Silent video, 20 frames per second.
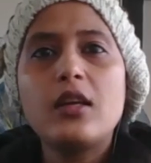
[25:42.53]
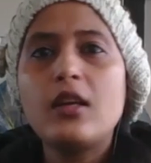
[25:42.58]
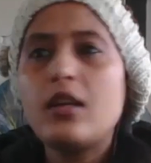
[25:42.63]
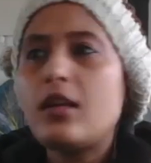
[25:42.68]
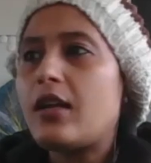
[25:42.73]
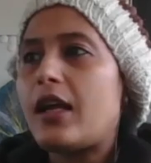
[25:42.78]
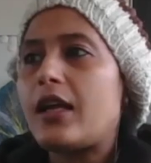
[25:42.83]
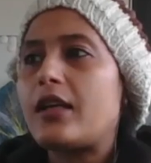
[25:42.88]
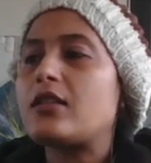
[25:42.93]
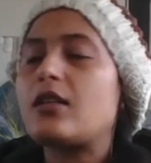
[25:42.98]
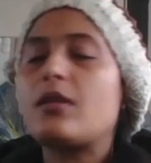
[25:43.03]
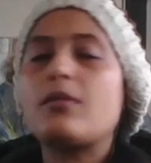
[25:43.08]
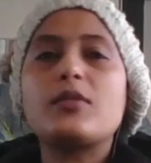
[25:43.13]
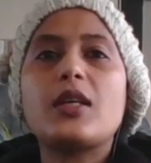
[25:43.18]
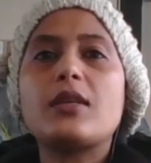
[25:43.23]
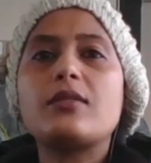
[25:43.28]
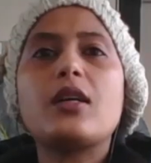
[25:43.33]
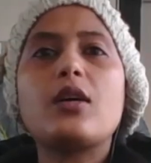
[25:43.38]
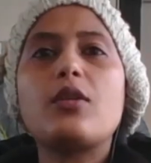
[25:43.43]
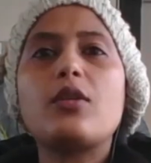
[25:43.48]
Like
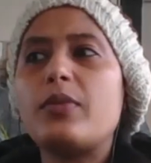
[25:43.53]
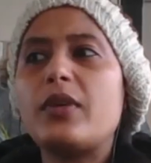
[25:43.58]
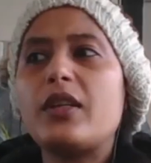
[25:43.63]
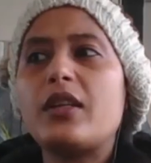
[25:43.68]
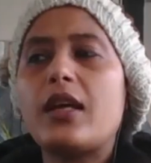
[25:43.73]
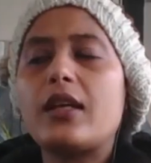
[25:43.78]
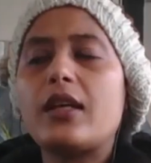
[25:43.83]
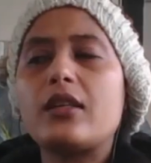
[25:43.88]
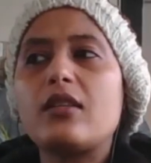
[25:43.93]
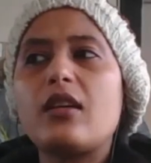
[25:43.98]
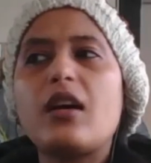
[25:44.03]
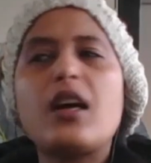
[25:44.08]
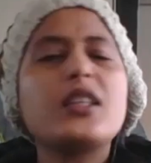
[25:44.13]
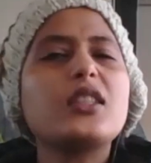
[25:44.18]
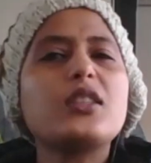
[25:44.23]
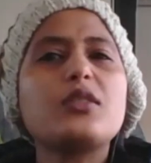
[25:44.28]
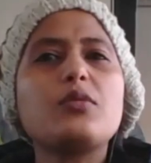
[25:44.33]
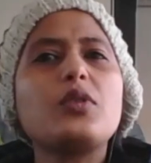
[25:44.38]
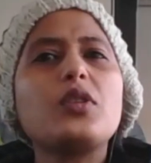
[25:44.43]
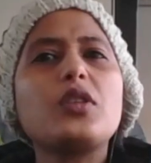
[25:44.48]
sometimes I'll be like, I
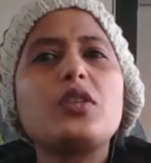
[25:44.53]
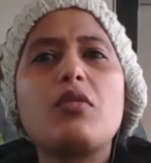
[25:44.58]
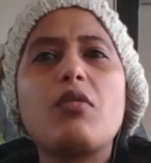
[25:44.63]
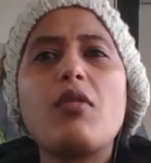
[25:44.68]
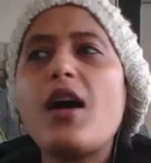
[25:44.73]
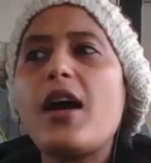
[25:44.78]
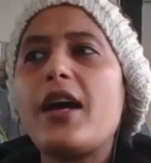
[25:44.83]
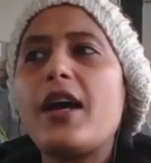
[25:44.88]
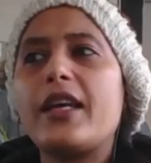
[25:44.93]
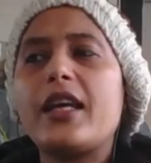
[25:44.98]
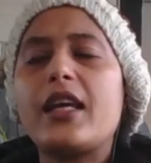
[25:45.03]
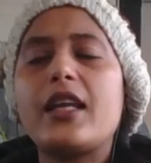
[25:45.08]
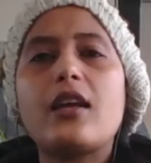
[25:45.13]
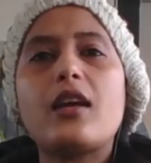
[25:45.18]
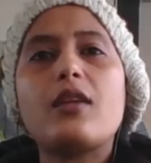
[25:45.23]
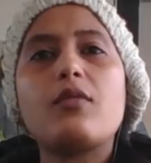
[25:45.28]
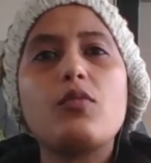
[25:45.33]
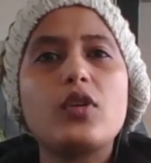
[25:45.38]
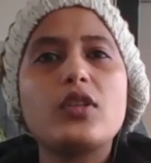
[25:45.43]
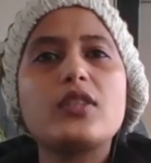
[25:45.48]
just want to cry and I
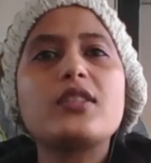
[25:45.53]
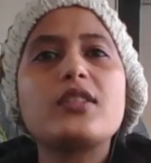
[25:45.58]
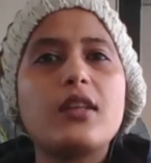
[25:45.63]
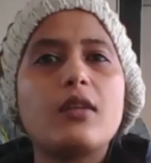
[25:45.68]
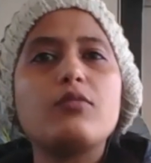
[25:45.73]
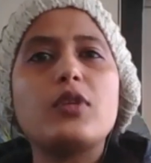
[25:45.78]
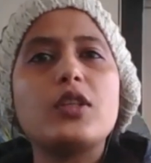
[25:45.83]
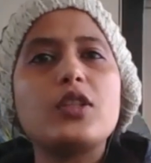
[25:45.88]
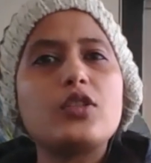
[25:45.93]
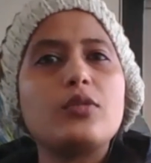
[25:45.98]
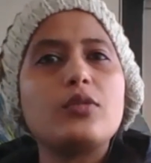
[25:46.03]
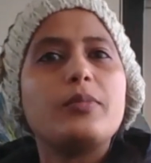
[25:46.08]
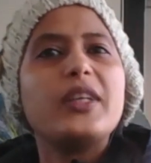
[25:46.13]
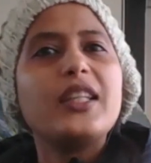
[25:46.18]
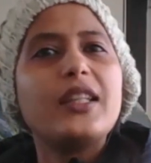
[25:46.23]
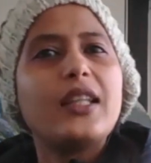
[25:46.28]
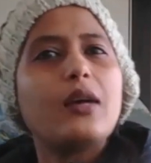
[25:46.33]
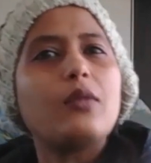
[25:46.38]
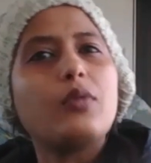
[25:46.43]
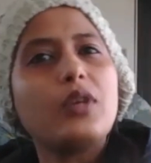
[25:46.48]
want someone to be
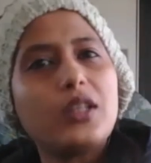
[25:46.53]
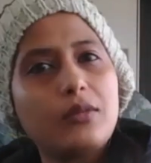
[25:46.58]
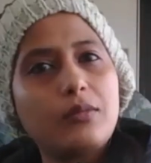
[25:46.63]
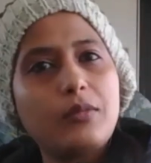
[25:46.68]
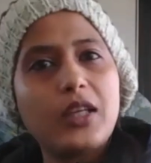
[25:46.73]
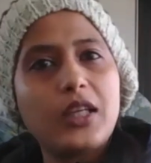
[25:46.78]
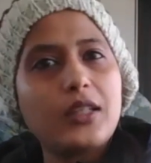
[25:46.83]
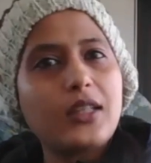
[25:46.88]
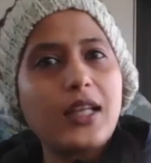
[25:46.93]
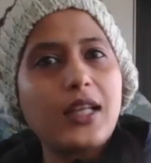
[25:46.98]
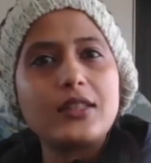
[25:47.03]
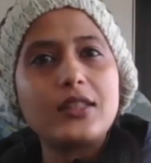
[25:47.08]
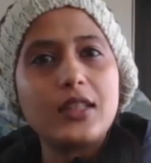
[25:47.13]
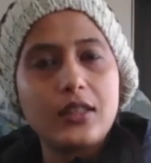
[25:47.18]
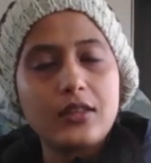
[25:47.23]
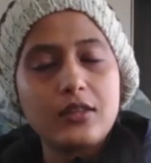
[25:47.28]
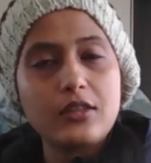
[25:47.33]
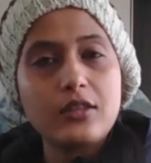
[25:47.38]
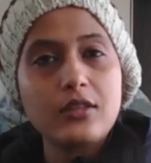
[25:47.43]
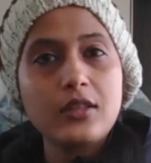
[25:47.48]
there with me. That's it.